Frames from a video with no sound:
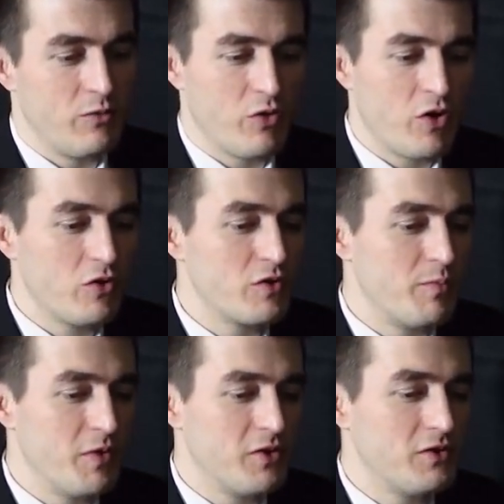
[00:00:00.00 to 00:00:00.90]
We're going to
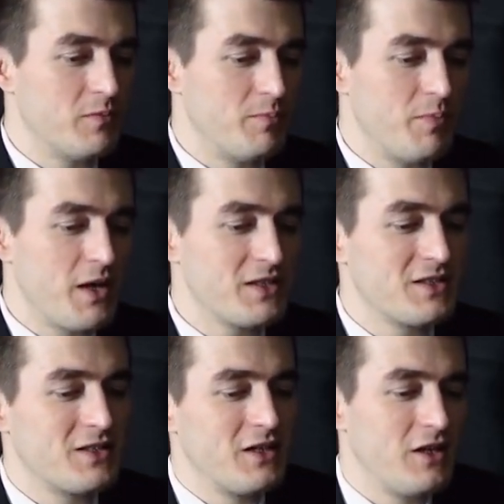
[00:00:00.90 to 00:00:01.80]
build the
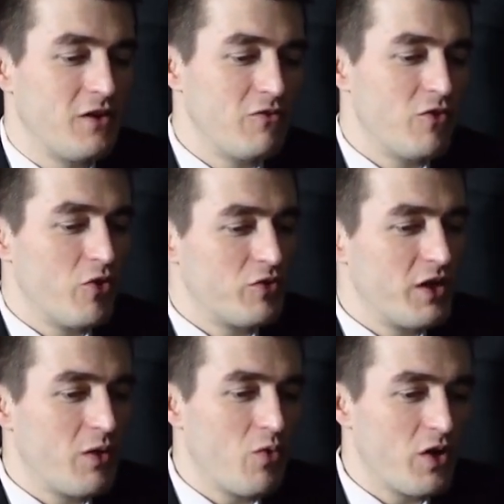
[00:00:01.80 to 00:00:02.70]
best road
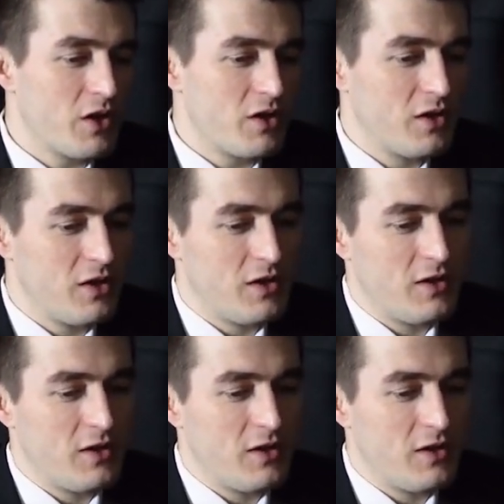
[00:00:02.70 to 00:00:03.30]
network